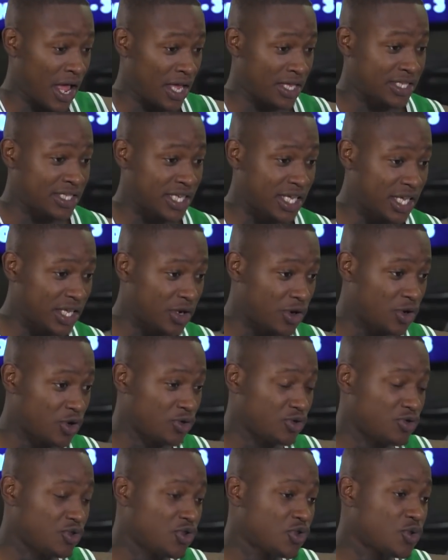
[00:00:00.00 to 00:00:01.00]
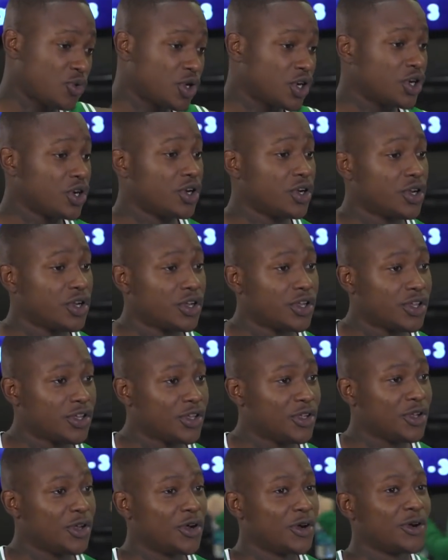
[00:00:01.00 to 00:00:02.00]
said on Twitter,
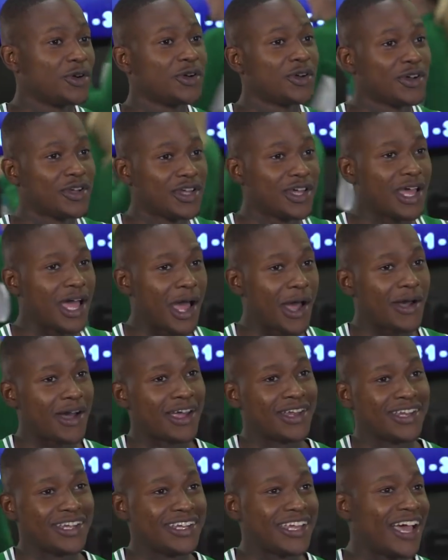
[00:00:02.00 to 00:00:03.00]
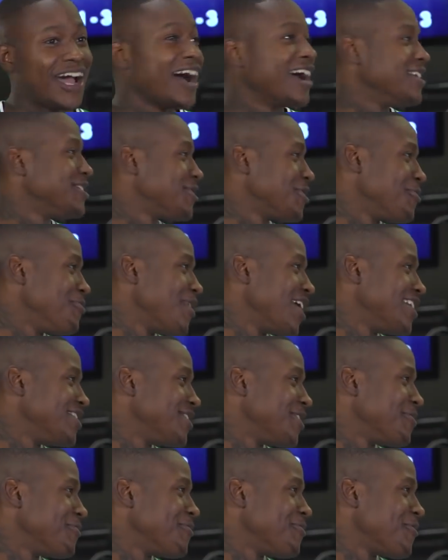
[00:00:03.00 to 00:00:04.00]
I need that ISO
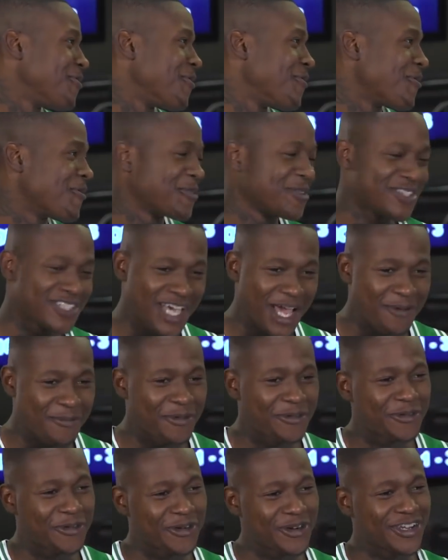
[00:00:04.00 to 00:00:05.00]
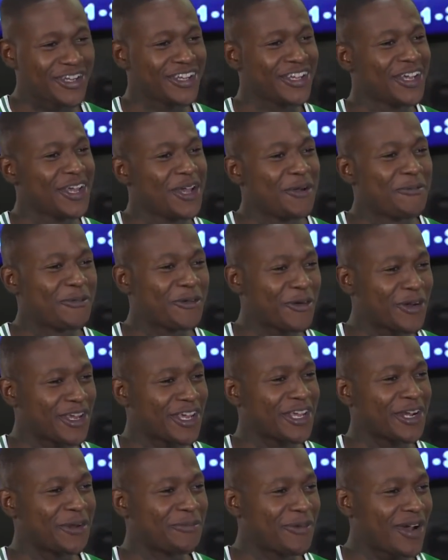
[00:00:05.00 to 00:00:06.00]
matchup for one more time before he
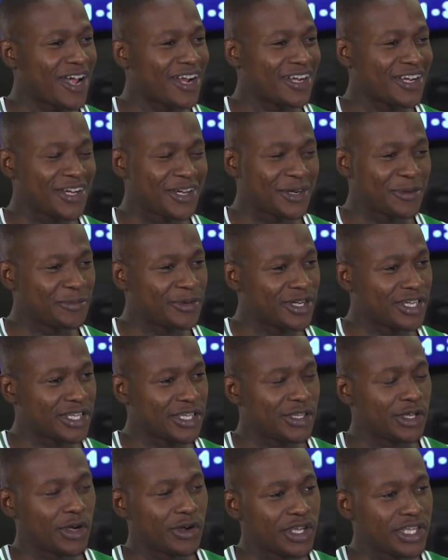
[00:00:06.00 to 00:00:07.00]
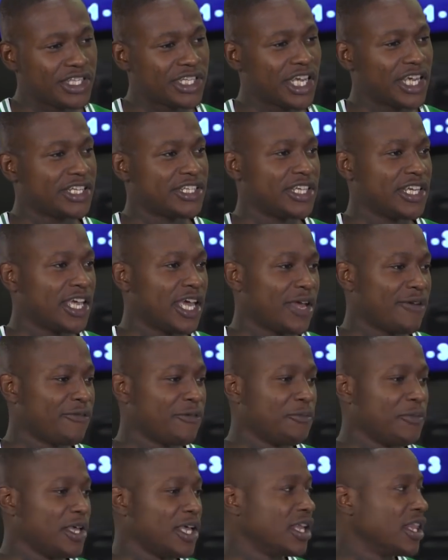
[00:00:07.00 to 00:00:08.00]
get up out of here. But he changed the game
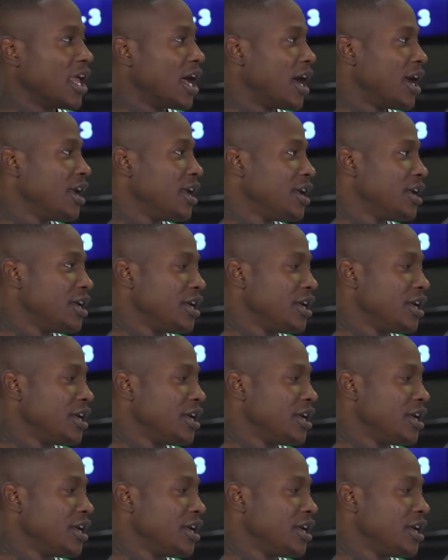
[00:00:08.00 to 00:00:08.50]
for me a lot.